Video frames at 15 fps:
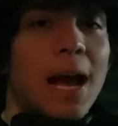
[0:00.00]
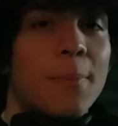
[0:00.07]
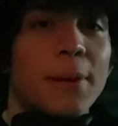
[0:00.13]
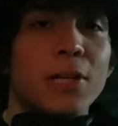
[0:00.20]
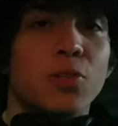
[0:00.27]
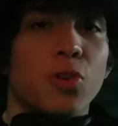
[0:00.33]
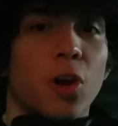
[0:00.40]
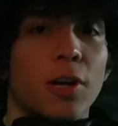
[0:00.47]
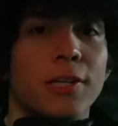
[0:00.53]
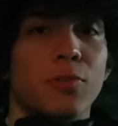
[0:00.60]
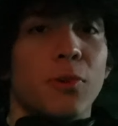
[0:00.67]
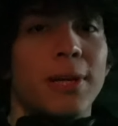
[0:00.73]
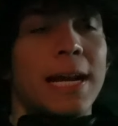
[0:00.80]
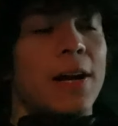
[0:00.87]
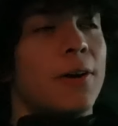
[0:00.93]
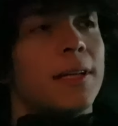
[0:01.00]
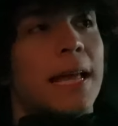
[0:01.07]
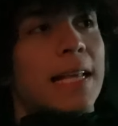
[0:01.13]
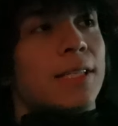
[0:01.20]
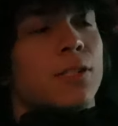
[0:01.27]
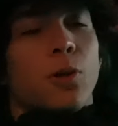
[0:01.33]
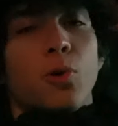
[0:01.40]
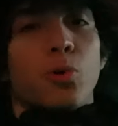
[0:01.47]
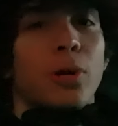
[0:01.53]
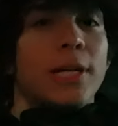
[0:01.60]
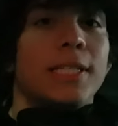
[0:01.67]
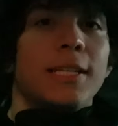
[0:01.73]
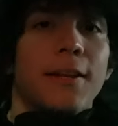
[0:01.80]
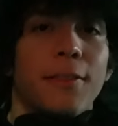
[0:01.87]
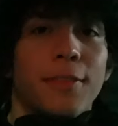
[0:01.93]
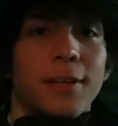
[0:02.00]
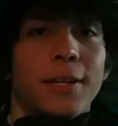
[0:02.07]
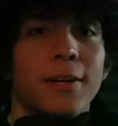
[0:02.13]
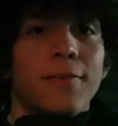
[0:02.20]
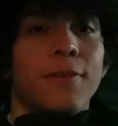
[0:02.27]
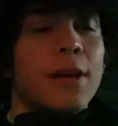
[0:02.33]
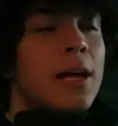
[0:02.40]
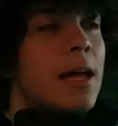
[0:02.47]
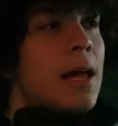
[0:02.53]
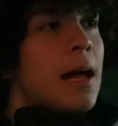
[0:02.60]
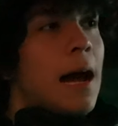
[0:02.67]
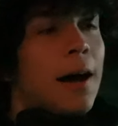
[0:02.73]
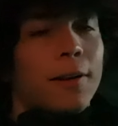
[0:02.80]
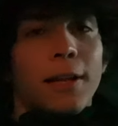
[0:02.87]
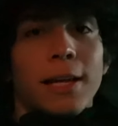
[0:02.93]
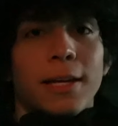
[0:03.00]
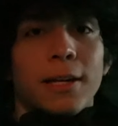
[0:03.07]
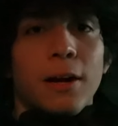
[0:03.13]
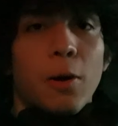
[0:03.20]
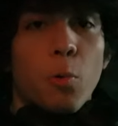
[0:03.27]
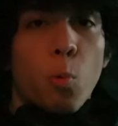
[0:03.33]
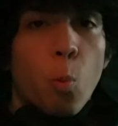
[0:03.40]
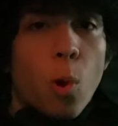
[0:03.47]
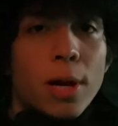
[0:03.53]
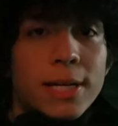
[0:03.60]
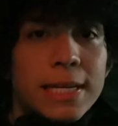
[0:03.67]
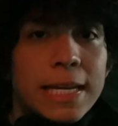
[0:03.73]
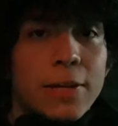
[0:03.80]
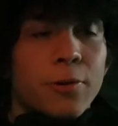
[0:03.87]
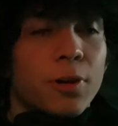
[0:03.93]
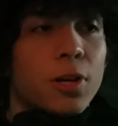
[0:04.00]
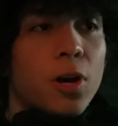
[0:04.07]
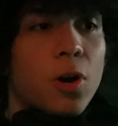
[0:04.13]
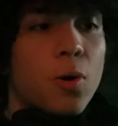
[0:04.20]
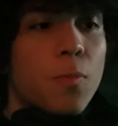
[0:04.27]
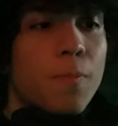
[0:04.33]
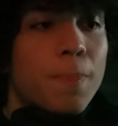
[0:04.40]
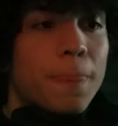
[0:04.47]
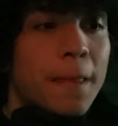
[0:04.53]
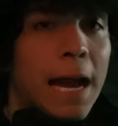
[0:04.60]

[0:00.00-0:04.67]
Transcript: at my strongest right now and that's so crazy to think of how like 1 year ago